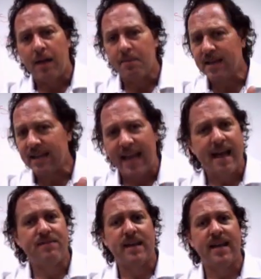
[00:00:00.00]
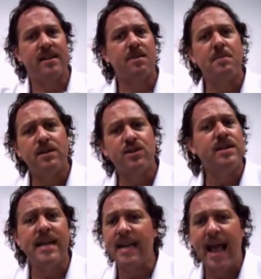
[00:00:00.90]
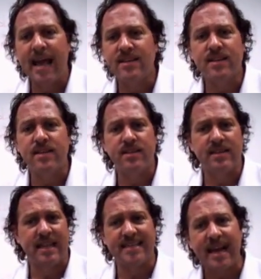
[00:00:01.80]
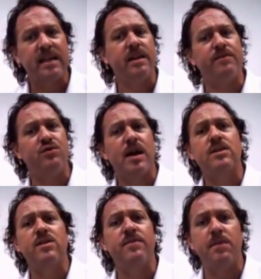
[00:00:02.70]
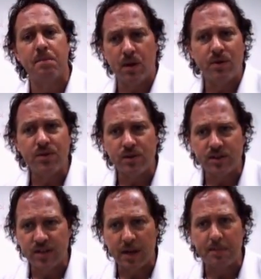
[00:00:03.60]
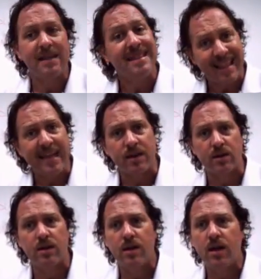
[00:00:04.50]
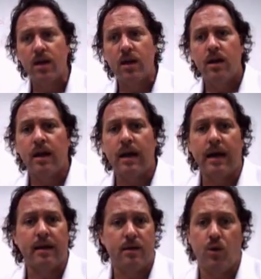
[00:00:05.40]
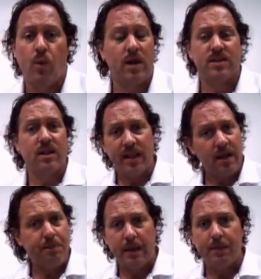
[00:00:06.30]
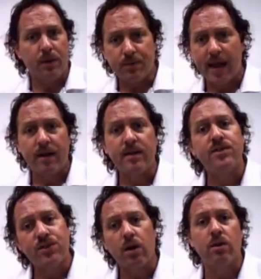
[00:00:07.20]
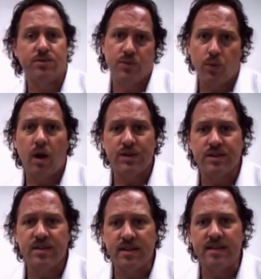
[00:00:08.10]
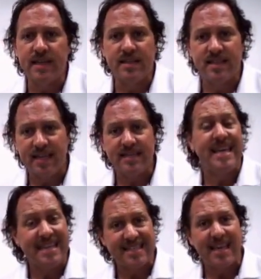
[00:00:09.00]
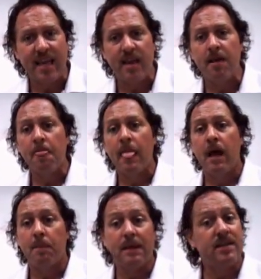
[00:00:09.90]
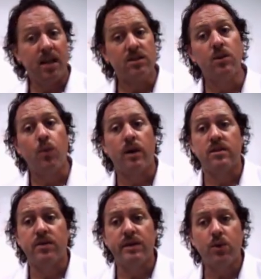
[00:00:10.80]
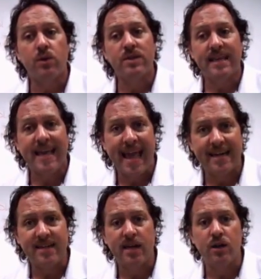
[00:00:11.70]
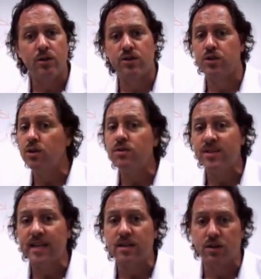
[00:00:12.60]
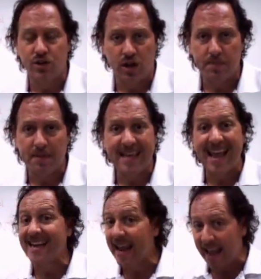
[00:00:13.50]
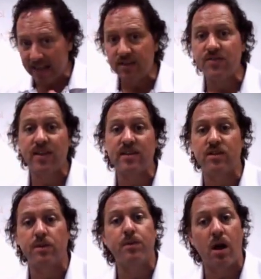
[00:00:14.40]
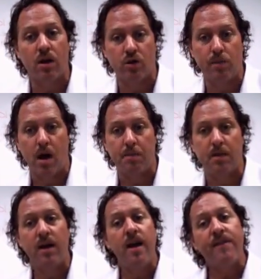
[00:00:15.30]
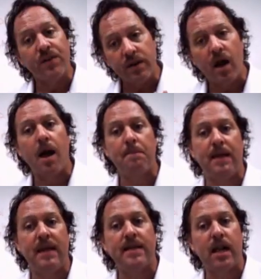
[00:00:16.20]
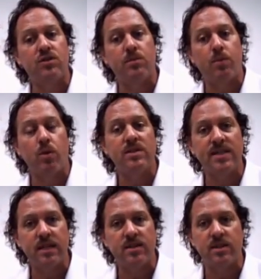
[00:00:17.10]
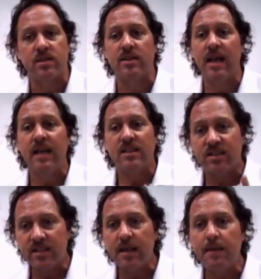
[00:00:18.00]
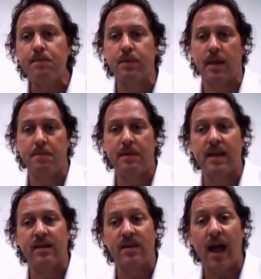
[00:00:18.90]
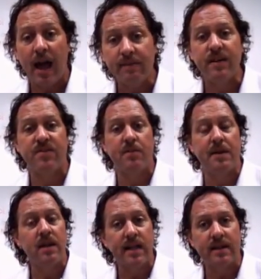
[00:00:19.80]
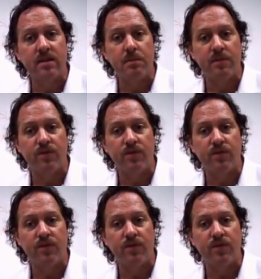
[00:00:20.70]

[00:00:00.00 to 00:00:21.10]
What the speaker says: I'm going to have to get to Mr. Dean Haskins, Executive Director of the Birthers Summit, later, who wants to lead people around in circles in Washington, D.C., but doesn't want to endorse a candidate who sued Senator John McCain and Senator Barack Obama for not being natural-born citizens, simply because I've never been elected